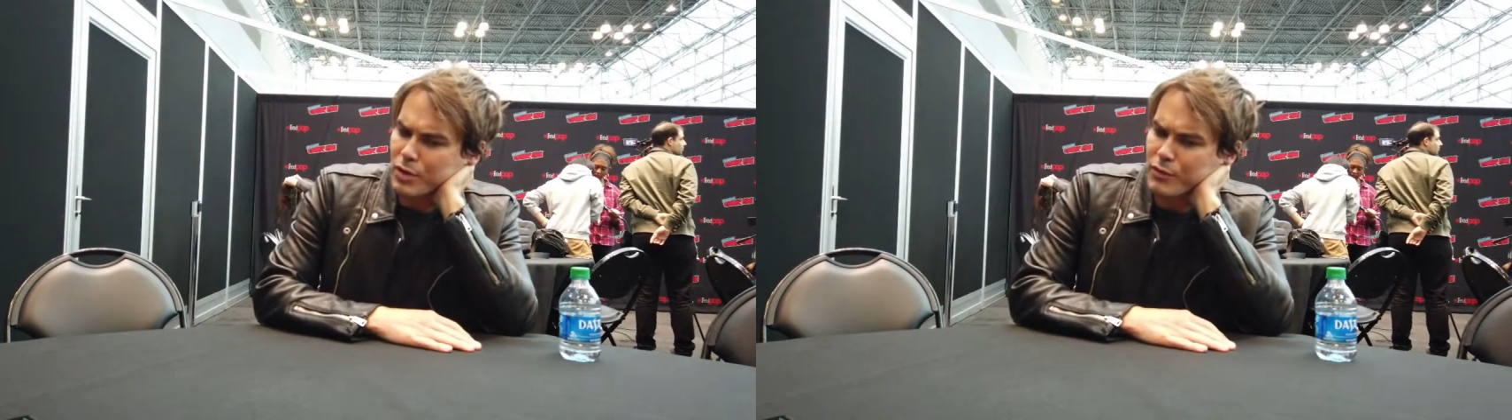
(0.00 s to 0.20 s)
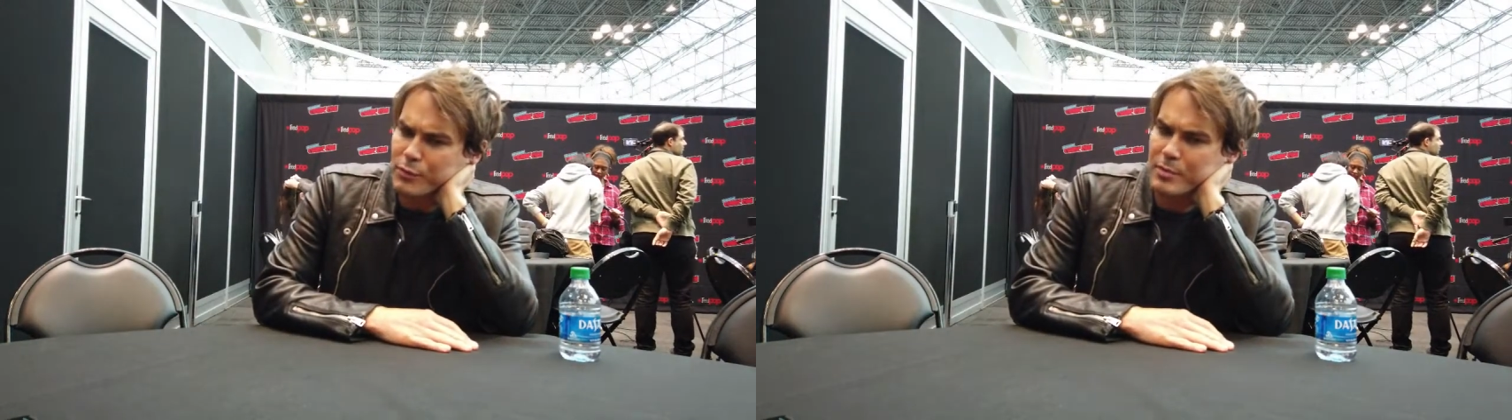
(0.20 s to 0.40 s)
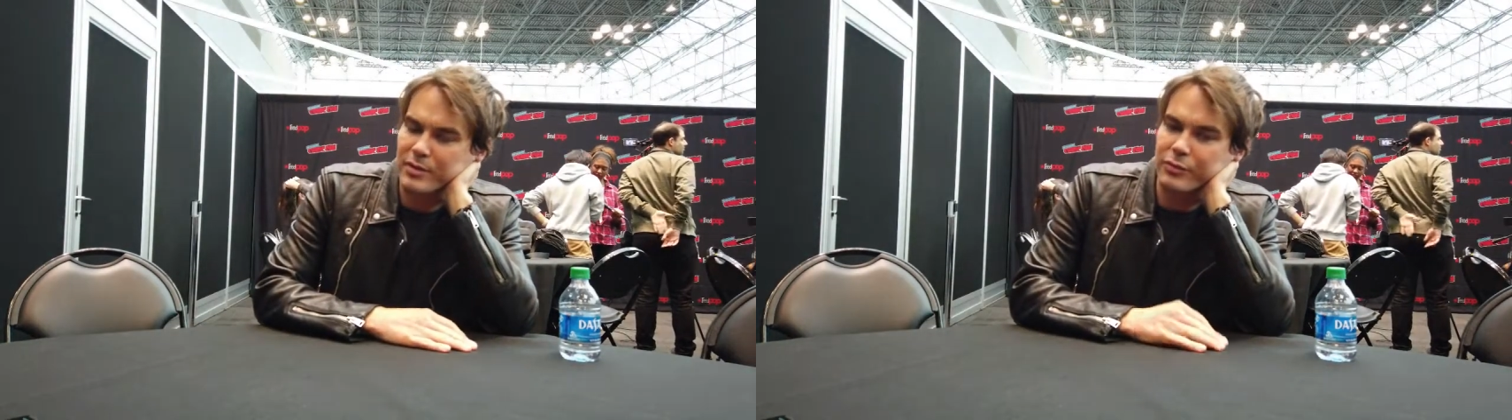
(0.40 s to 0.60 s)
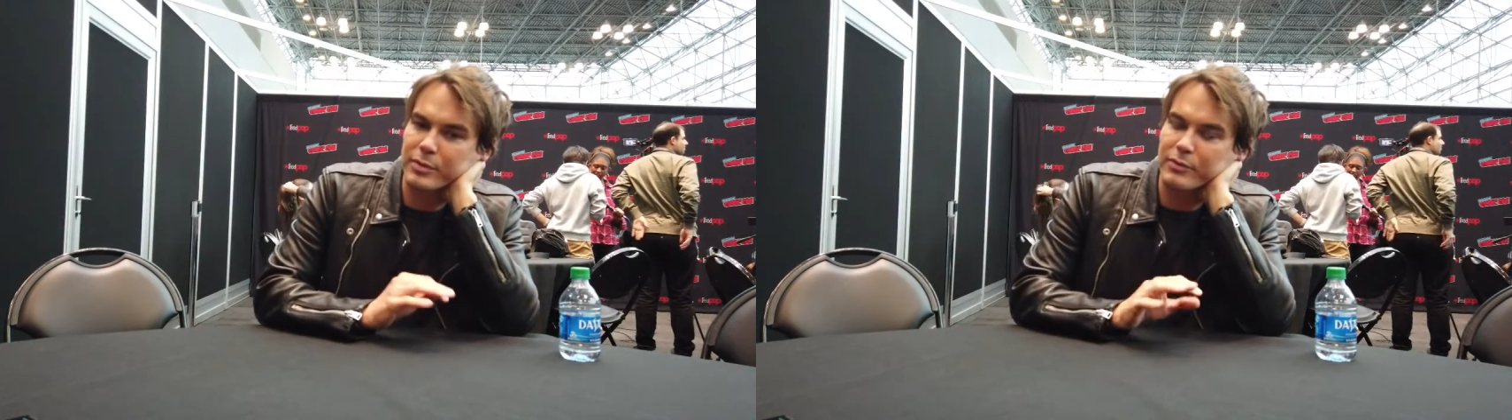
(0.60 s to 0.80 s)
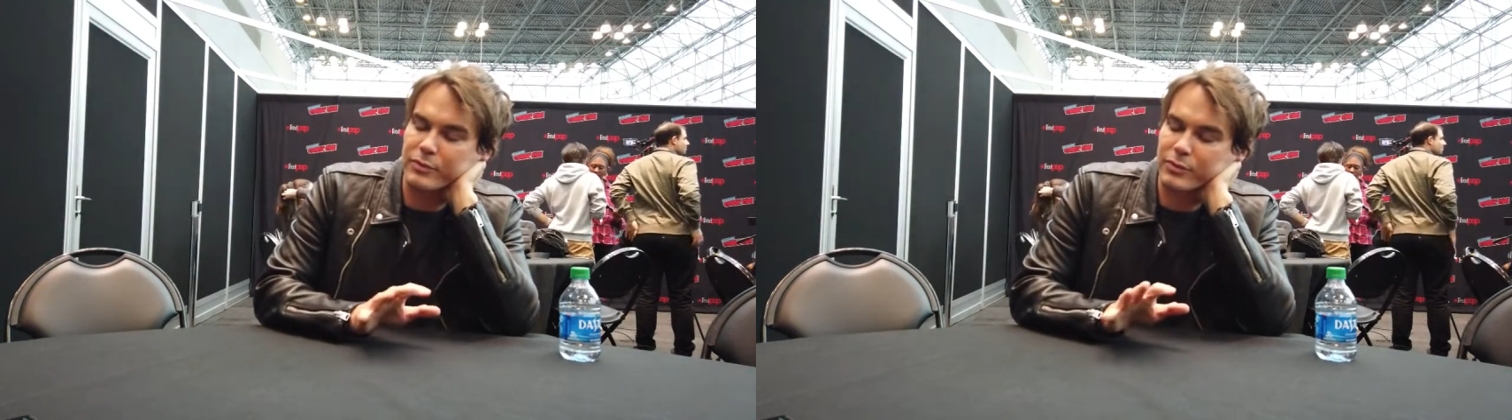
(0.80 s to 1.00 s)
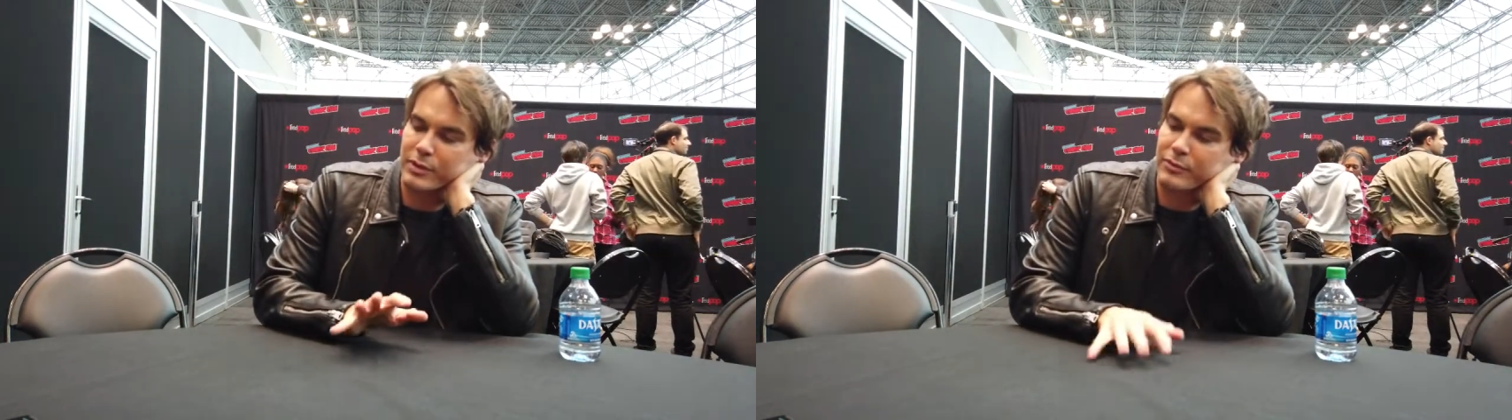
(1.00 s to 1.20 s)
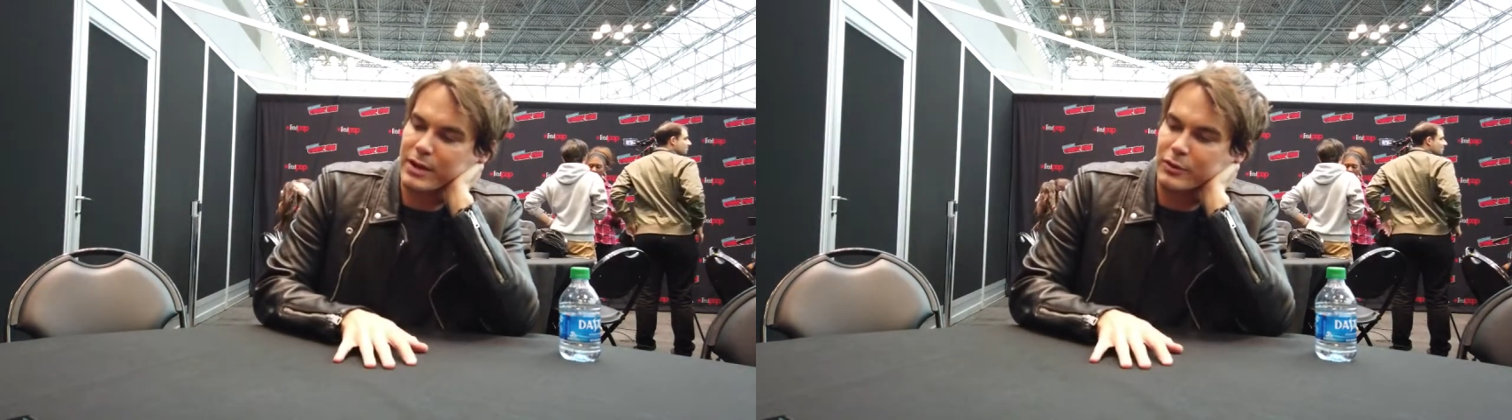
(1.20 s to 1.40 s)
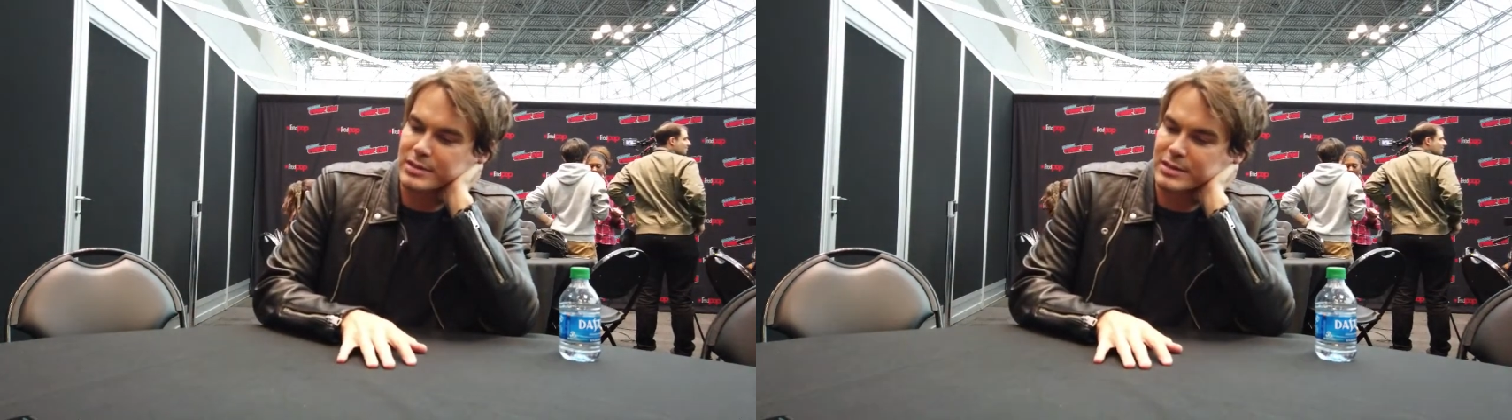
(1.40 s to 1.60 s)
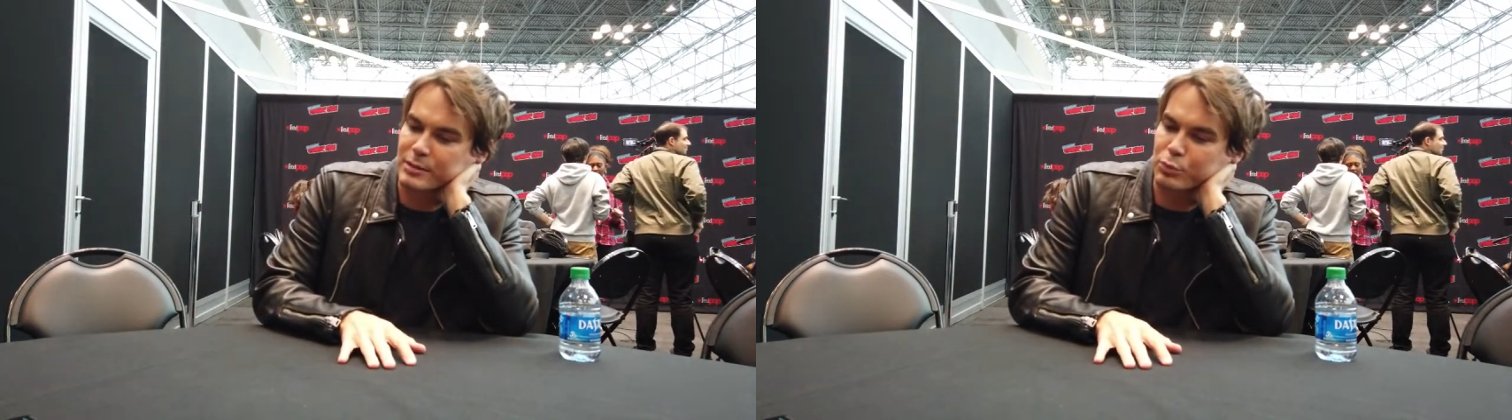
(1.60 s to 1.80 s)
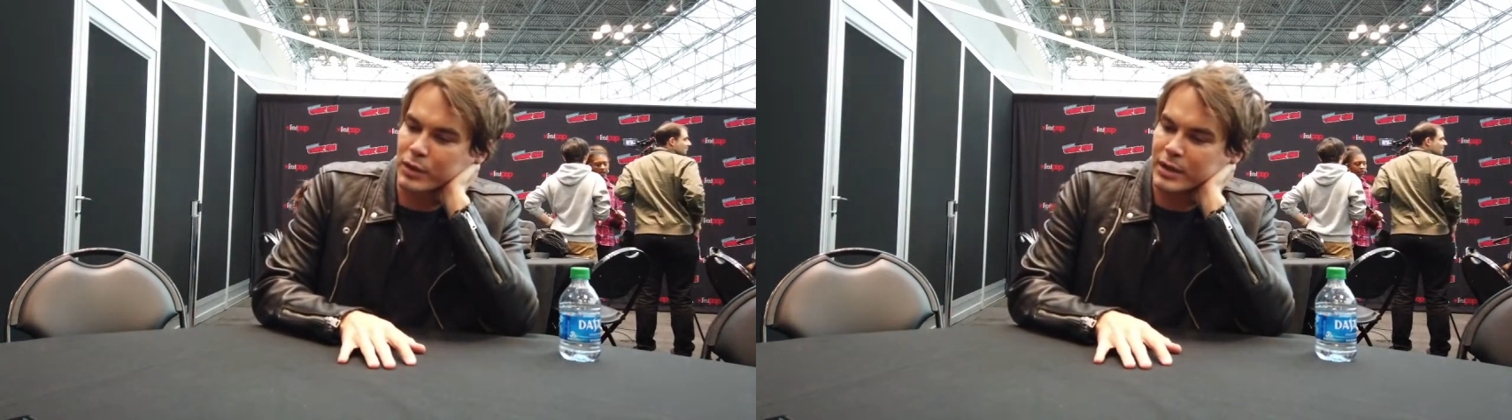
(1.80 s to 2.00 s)
for me, from the, the veteran
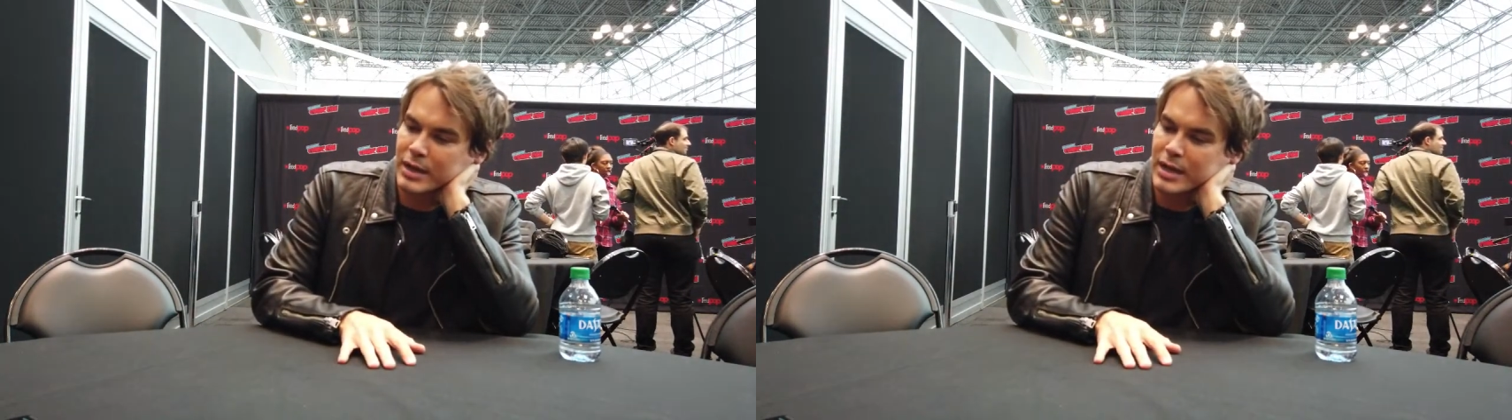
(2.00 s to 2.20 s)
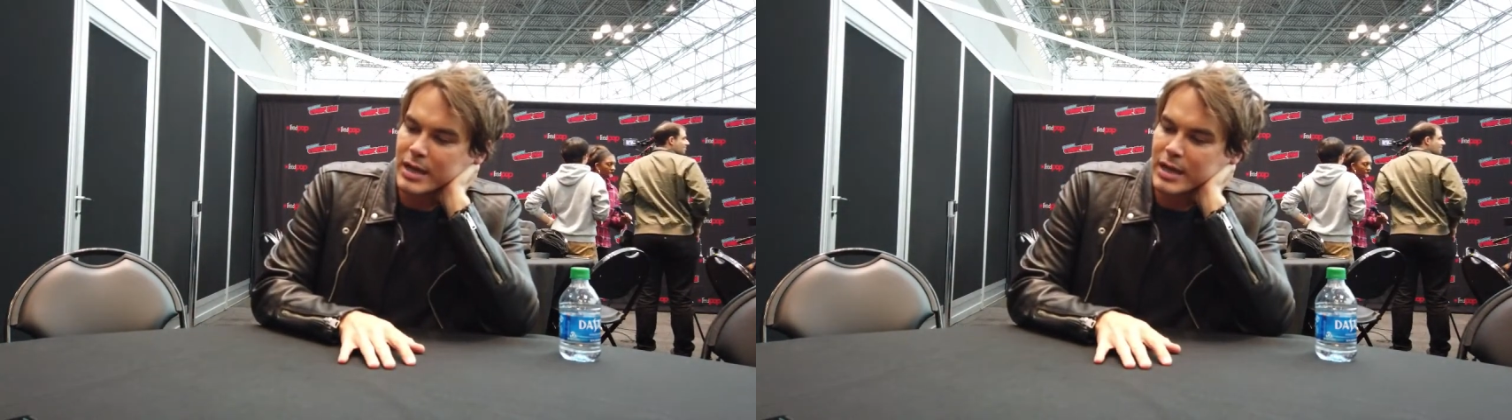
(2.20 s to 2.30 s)
standpoint,